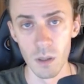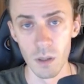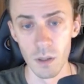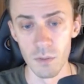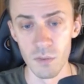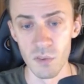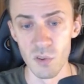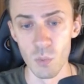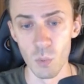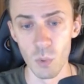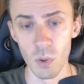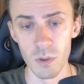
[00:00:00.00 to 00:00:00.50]

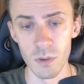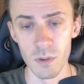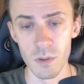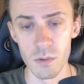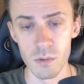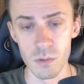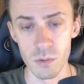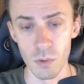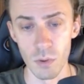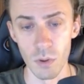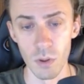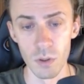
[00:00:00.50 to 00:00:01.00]
If you want
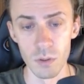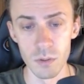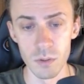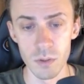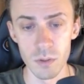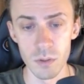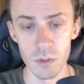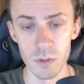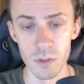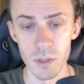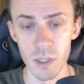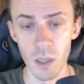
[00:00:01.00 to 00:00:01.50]
these
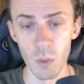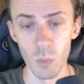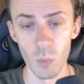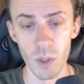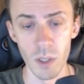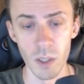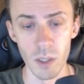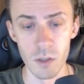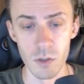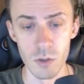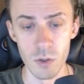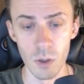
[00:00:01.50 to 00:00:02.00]
roles, day
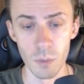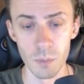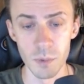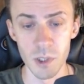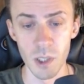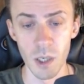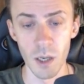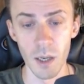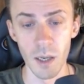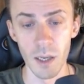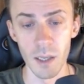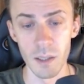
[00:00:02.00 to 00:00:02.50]
one
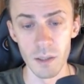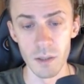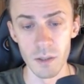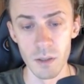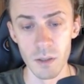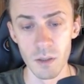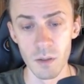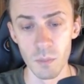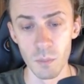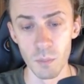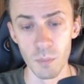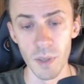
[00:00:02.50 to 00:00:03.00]
adopter
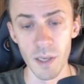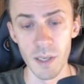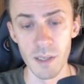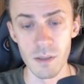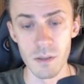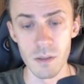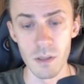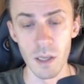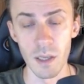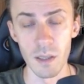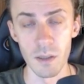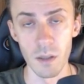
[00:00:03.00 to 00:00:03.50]
and
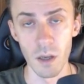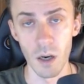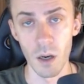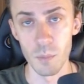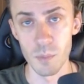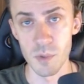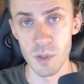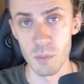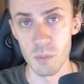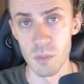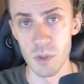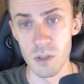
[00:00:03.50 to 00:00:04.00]
based and
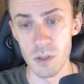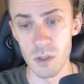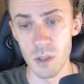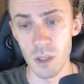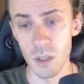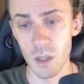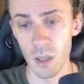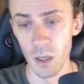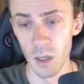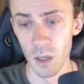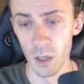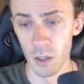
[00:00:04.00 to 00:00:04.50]

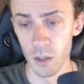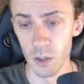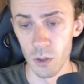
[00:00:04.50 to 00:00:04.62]
optimistic,